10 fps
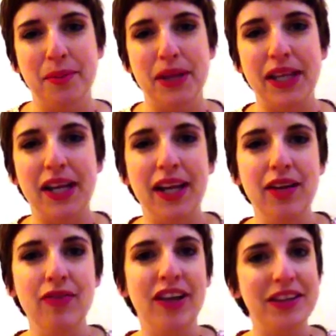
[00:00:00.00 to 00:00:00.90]
But the kind
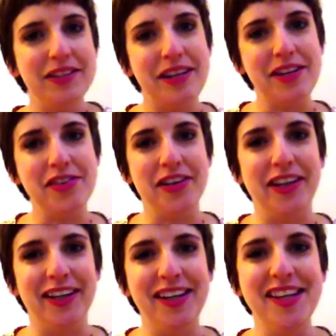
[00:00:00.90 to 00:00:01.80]
of
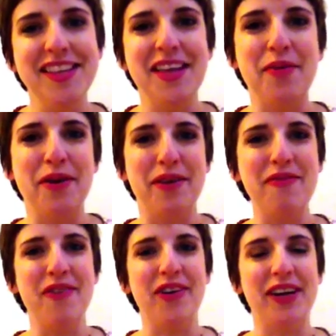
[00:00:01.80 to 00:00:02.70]
validation that we're
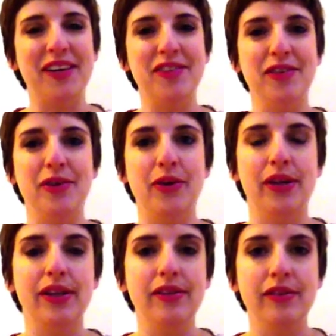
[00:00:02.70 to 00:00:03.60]
referring to
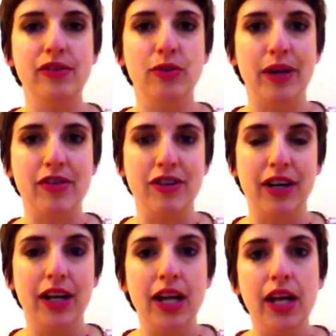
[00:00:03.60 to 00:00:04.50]
in this situation
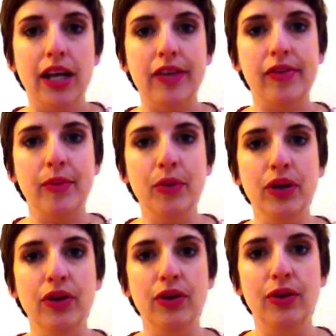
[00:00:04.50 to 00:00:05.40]
is
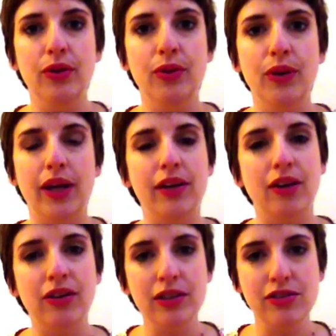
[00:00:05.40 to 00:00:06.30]
someone who
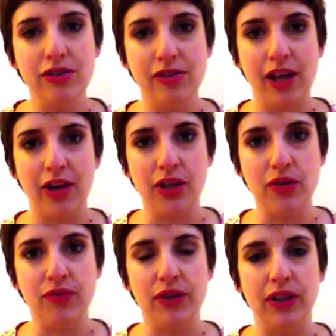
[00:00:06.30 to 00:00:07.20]
acknowledges how
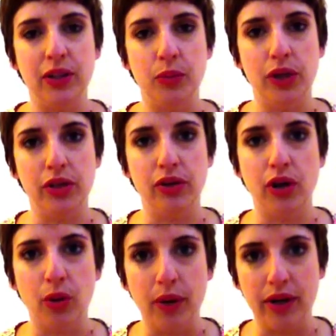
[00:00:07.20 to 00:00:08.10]
you feel and what you're
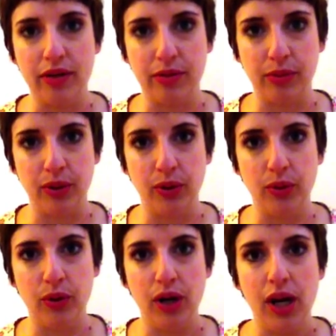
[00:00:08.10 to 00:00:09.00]
going
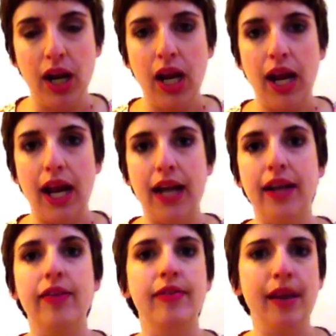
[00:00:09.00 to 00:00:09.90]
through, and
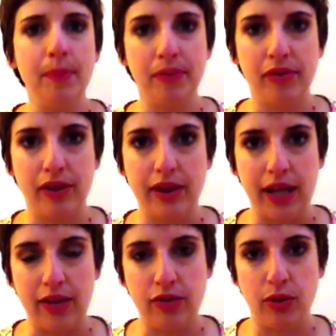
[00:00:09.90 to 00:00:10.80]
accepts that
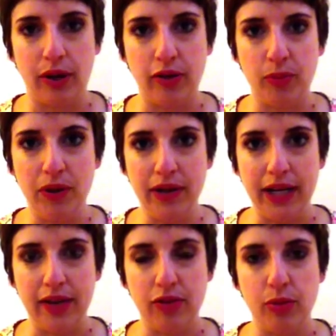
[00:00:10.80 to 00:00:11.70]
that's your
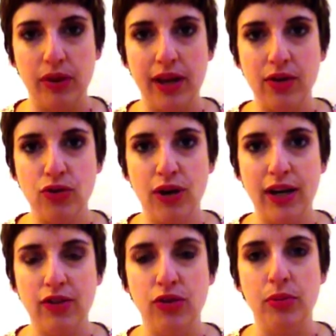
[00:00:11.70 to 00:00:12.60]
experience without
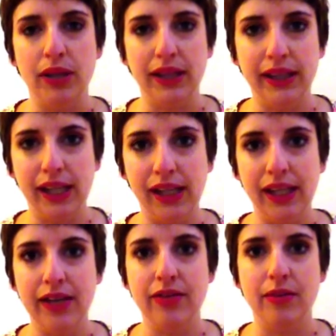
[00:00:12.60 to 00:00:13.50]
trying to belittle
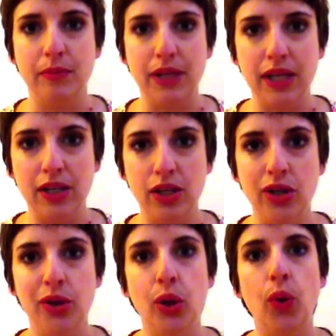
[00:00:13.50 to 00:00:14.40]
it, demean
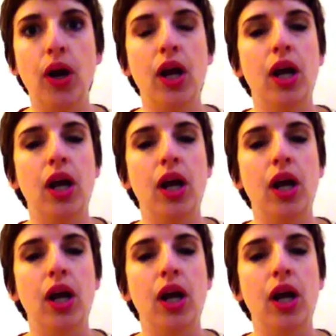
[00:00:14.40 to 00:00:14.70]
you,